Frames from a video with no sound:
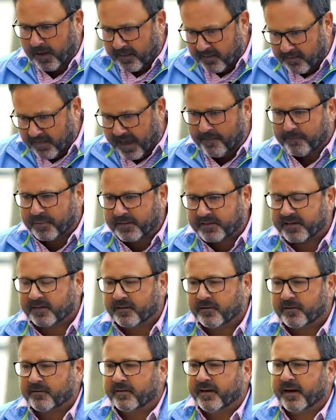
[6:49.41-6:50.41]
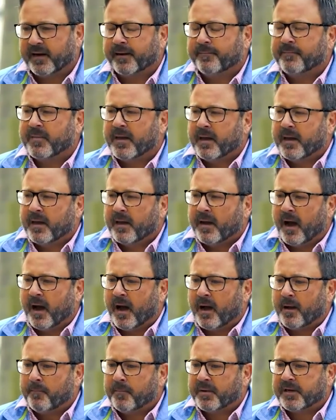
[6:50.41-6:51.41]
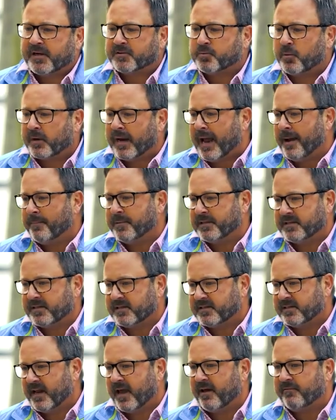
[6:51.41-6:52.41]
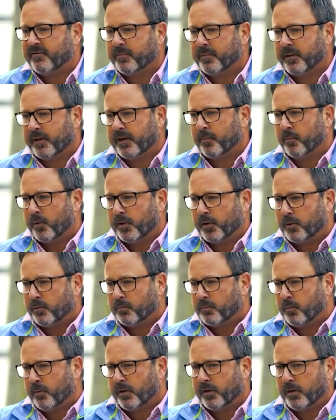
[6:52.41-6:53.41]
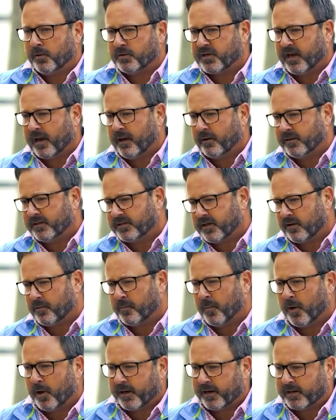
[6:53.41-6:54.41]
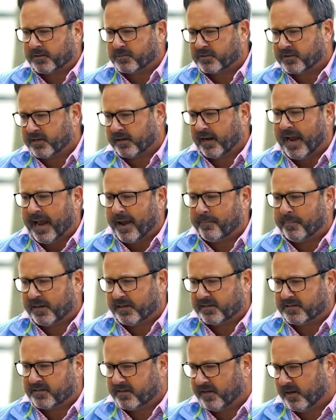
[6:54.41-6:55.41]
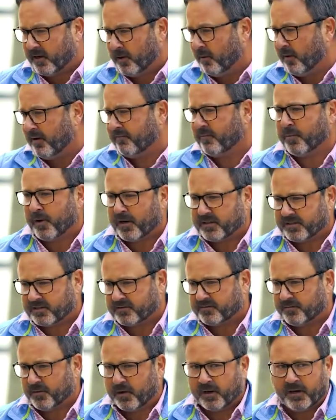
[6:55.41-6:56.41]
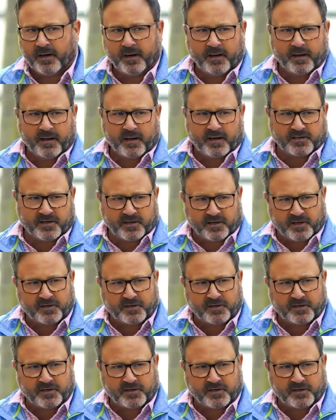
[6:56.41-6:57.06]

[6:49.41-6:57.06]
that particular thing. Uh, because what happens is inevitably when you when you scale in these other markets, what's going to happen is the thing you don't have a process for is going